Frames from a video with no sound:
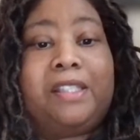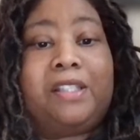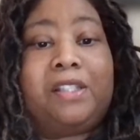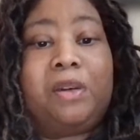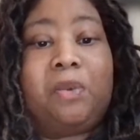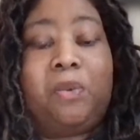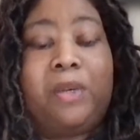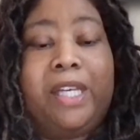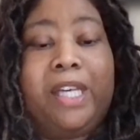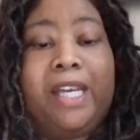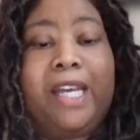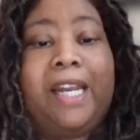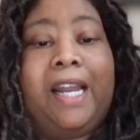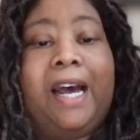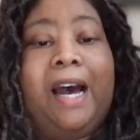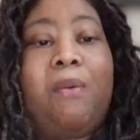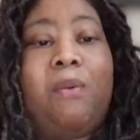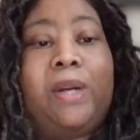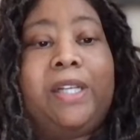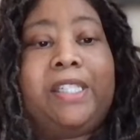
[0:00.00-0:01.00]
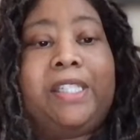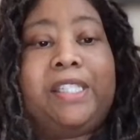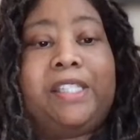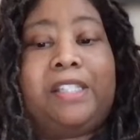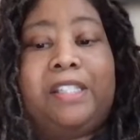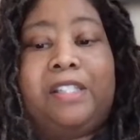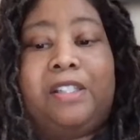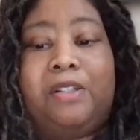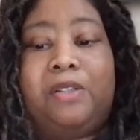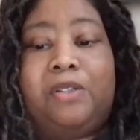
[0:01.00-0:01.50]
And so we cannot wait to
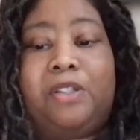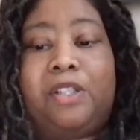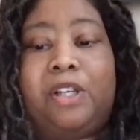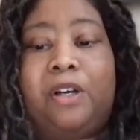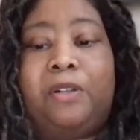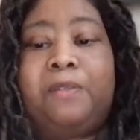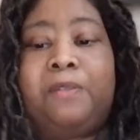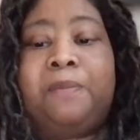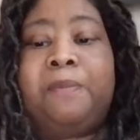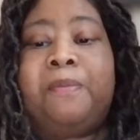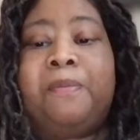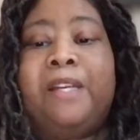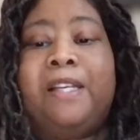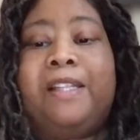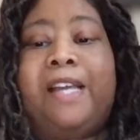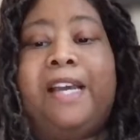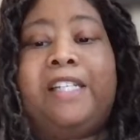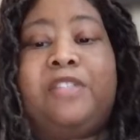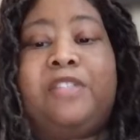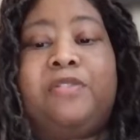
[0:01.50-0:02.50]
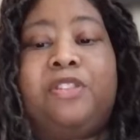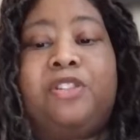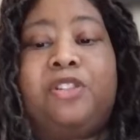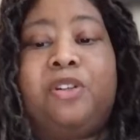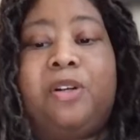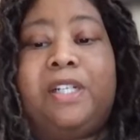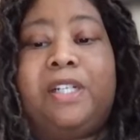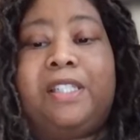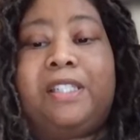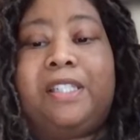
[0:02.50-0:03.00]
see you. So Thanks for
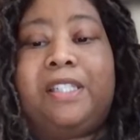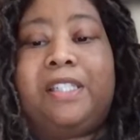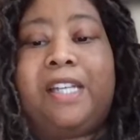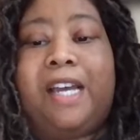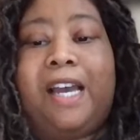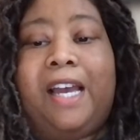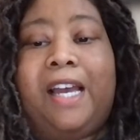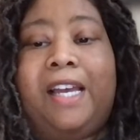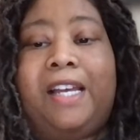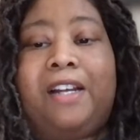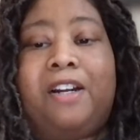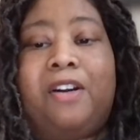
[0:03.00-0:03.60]
joining us today.